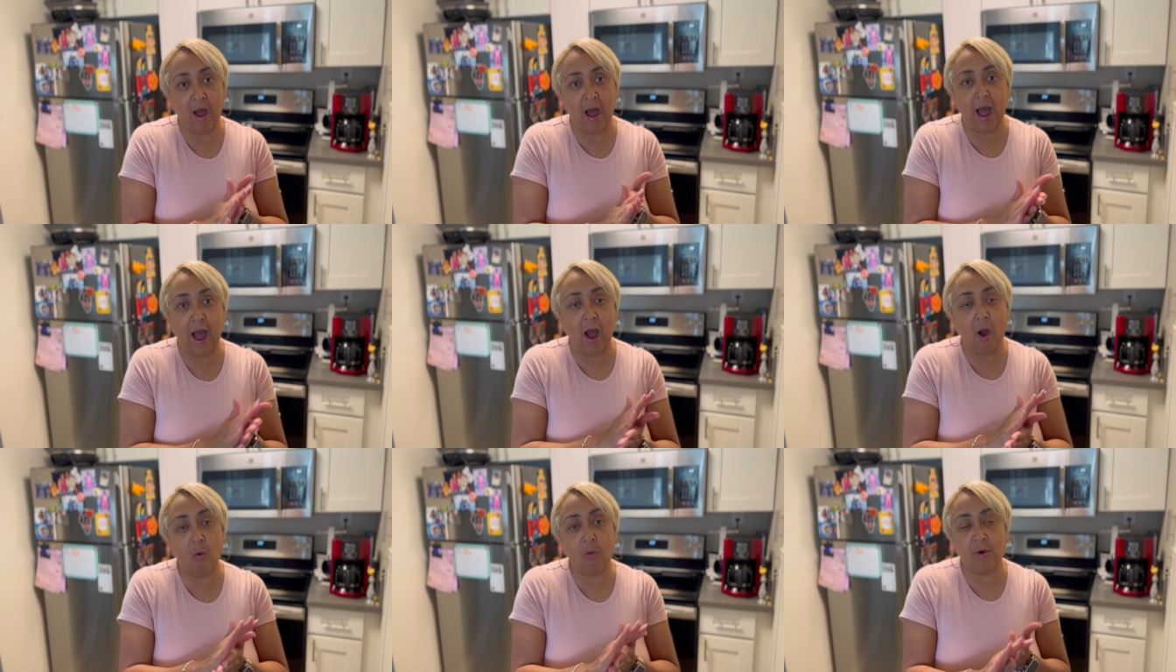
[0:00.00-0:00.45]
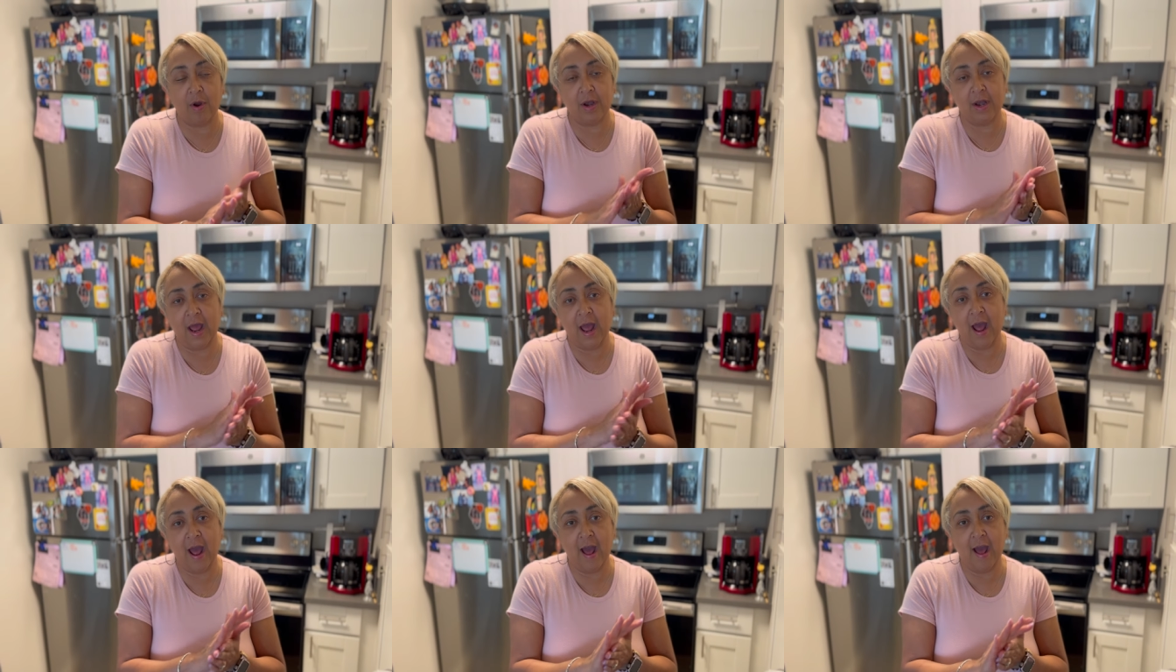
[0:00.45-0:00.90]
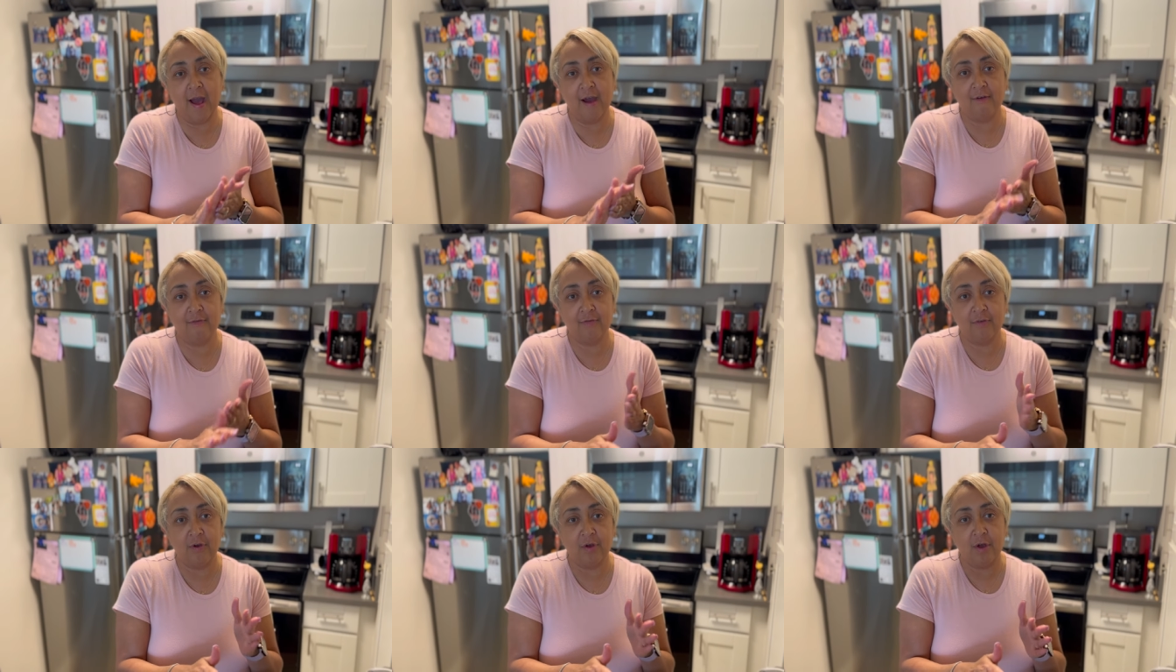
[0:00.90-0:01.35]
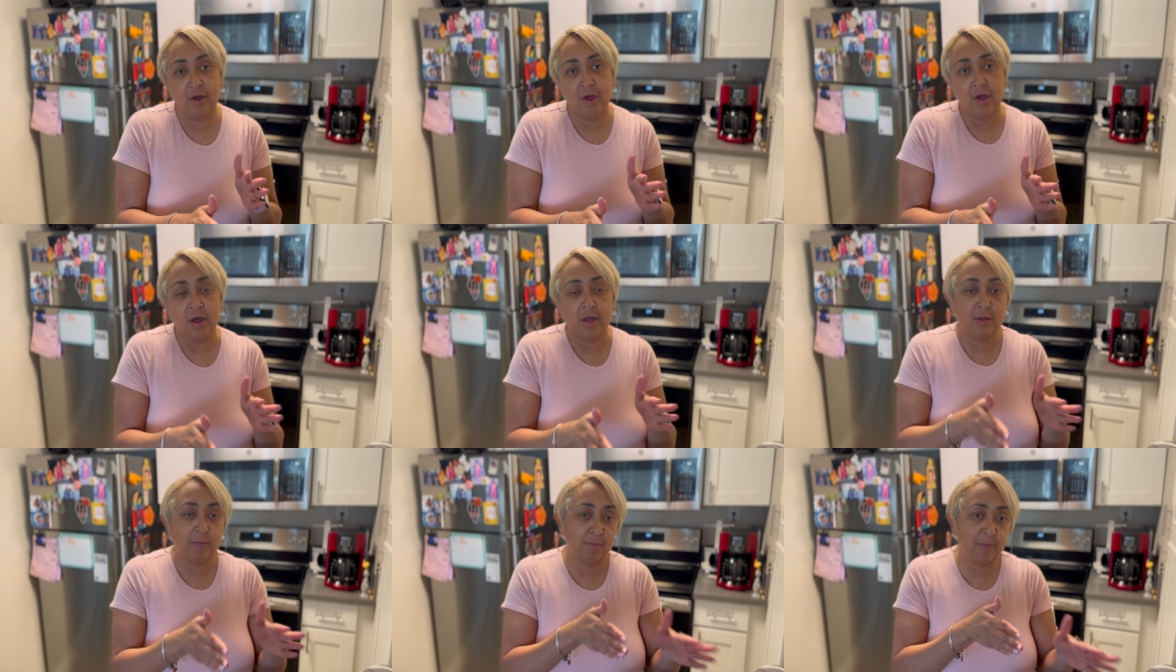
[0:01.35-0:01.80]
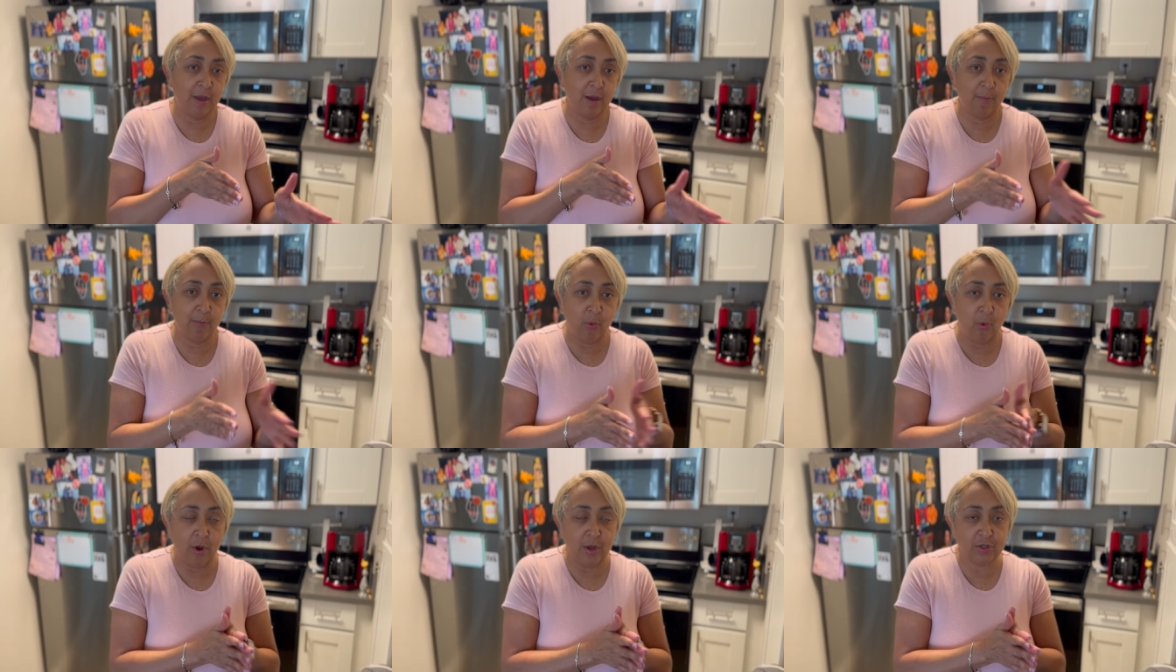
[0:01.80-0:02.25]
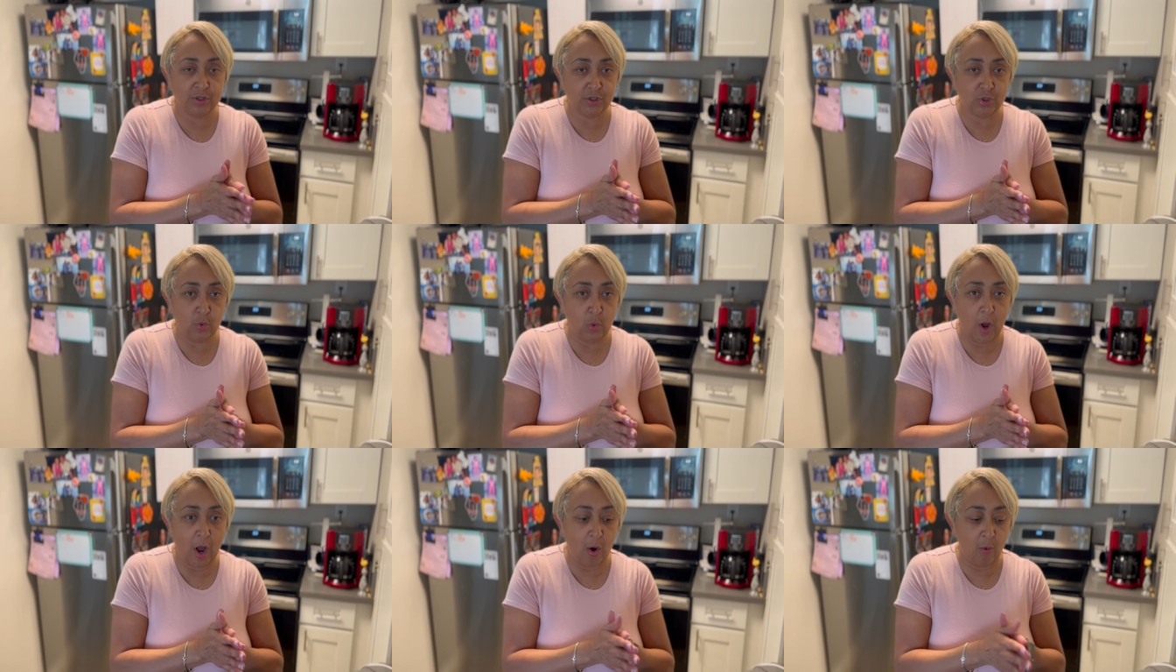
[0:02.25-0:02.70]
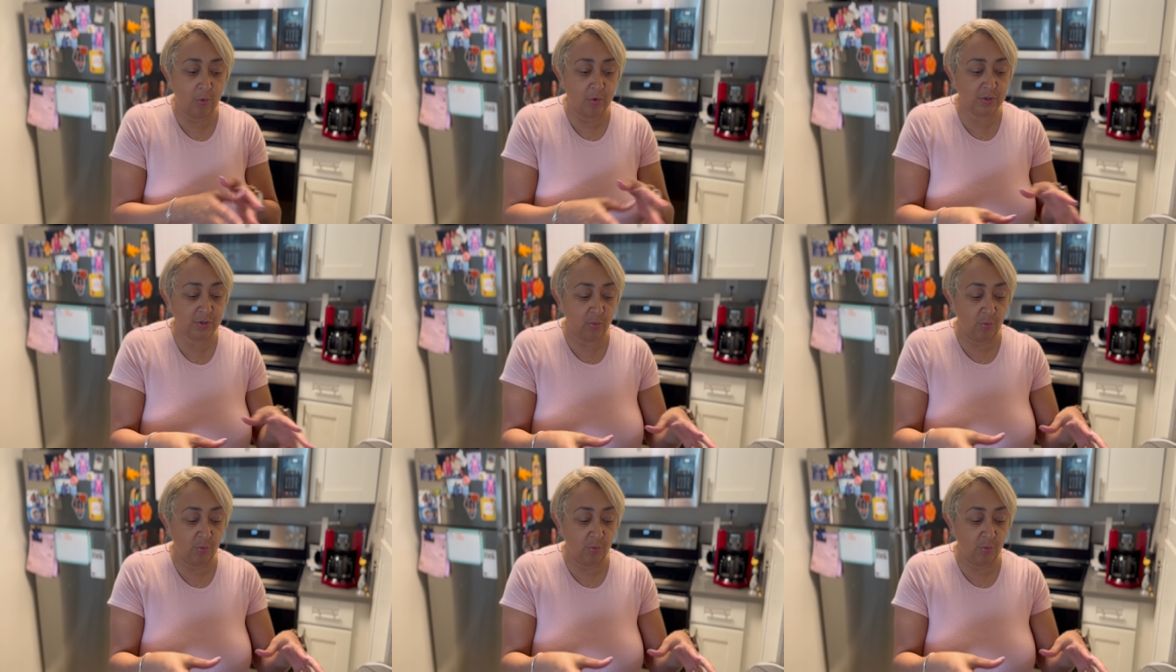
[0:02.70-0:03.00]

an hour and a half, midpoint two hours,